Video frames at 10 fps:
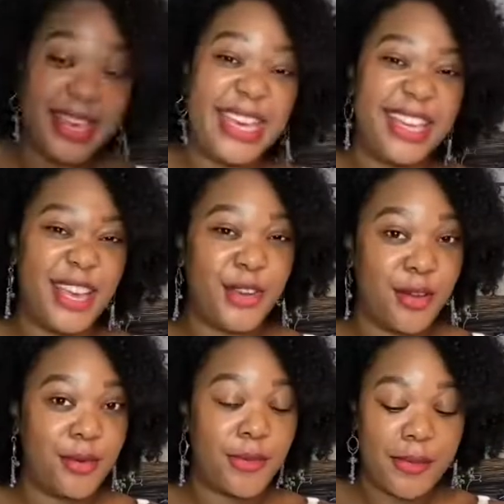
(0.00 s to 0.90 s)
Now you know what
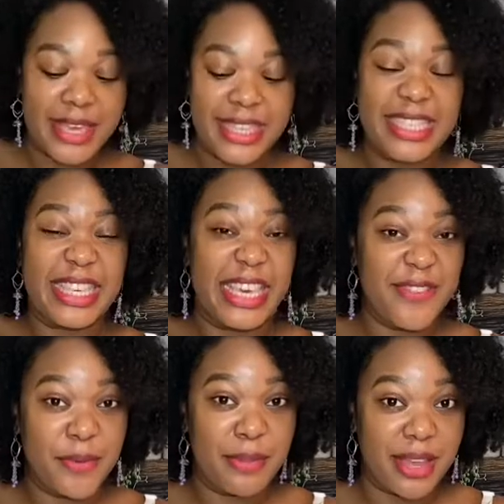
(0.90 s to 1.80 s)
would make this even
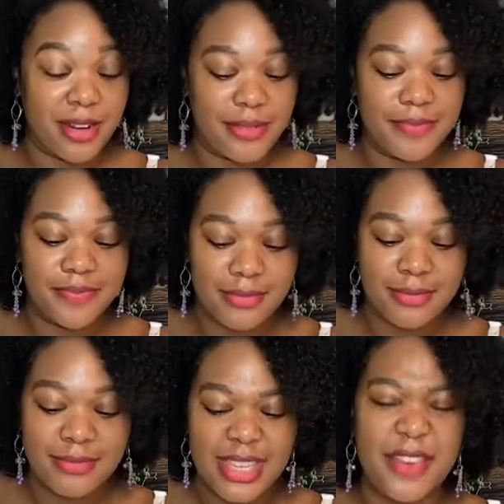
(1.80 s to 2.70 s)
better?
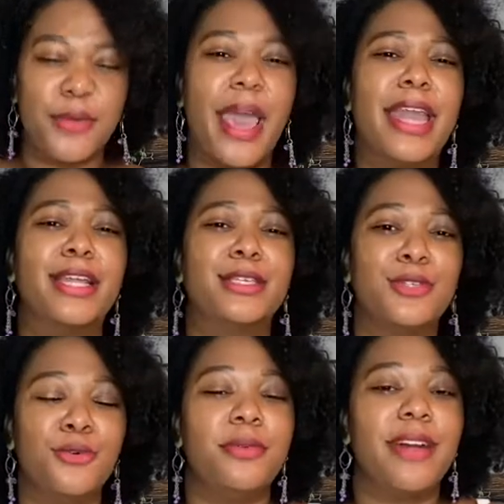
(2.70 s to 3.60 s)
If you added a
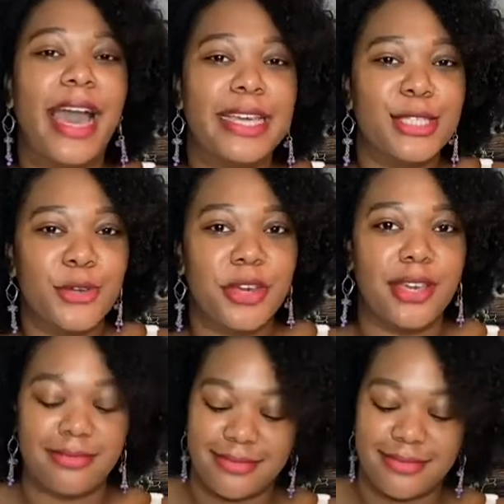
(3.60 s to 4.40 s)
scoop of ice cream.